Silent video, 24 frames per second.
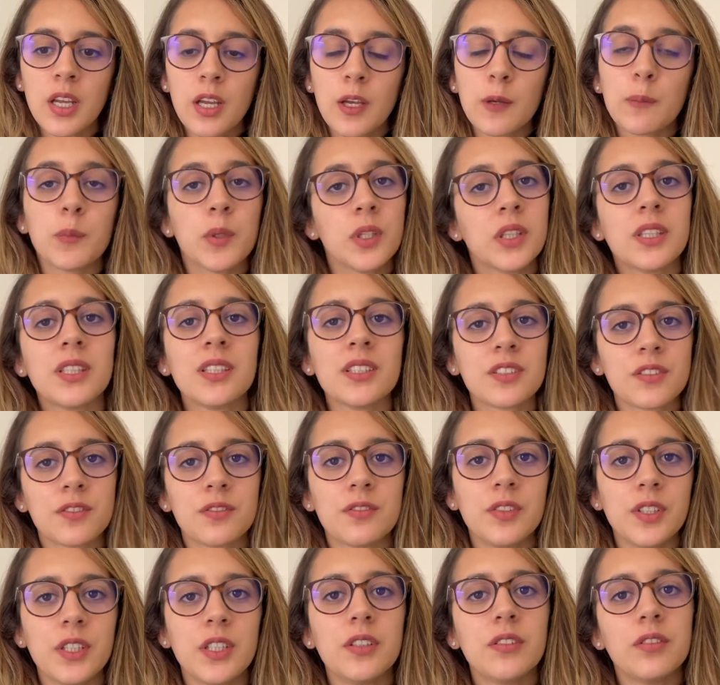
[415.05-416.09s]
but this
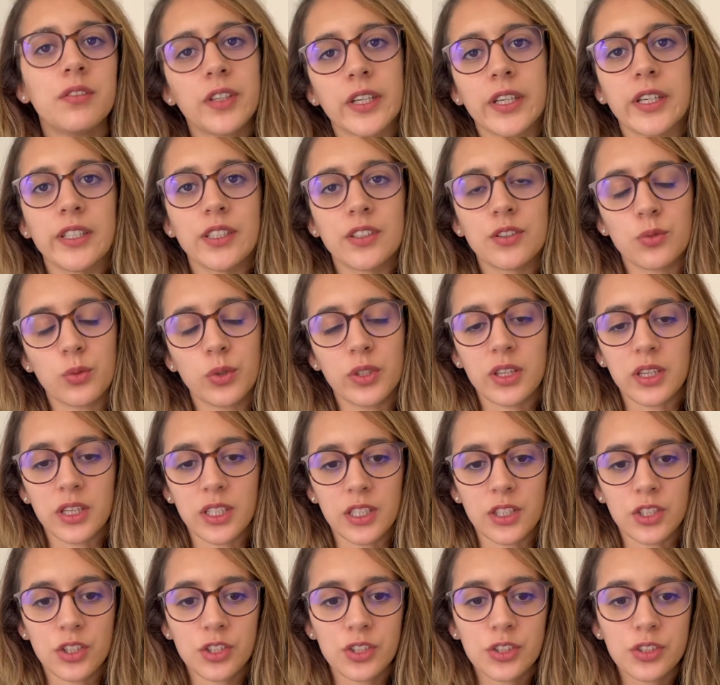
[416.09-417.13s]
fee varies with
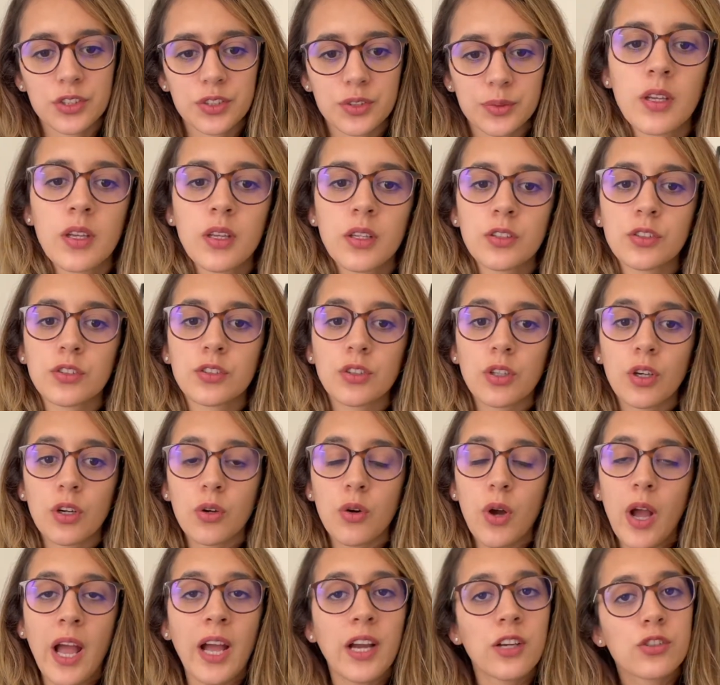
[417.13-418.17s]
lenders. So
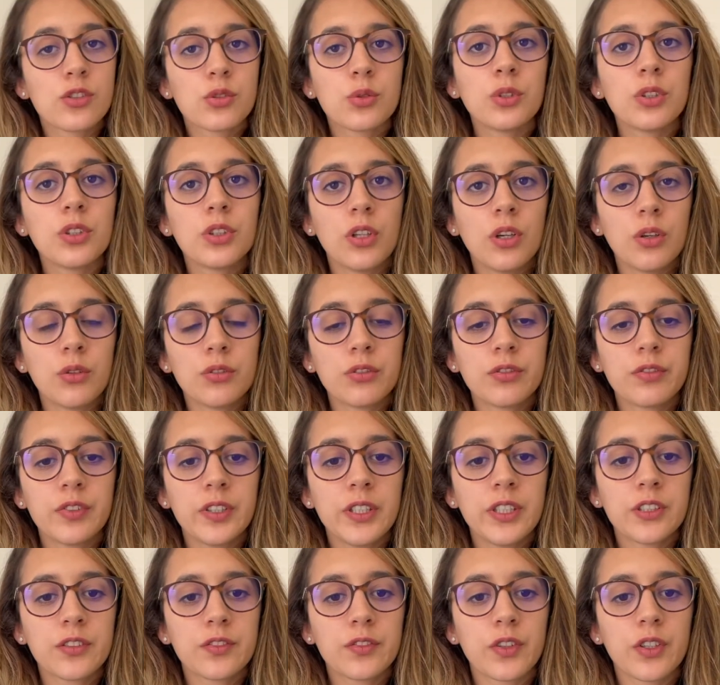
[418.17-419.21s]
actual loan
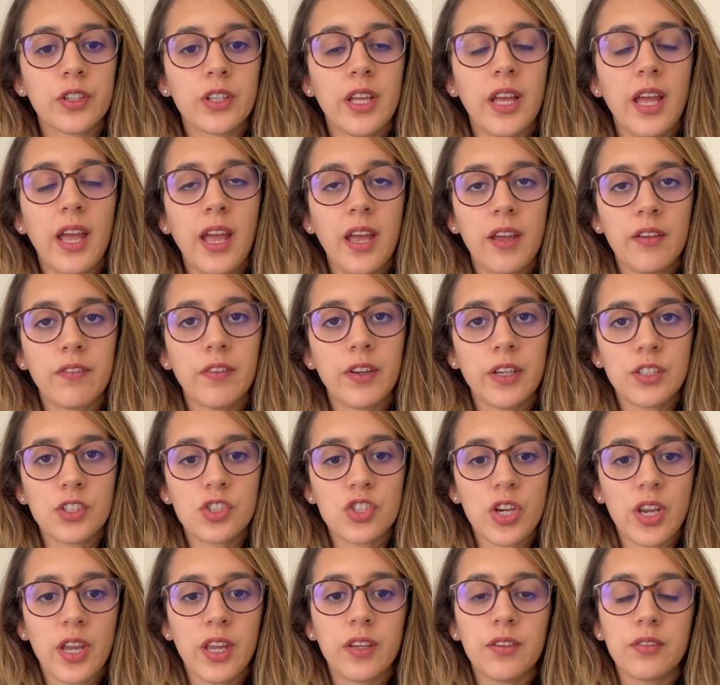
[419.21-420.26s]
fees for the
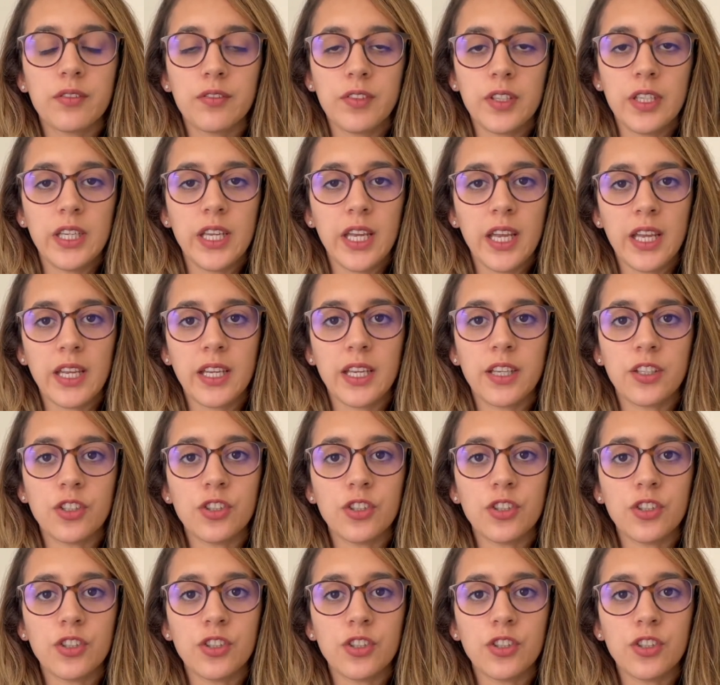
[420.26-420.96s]
FHA, VA, and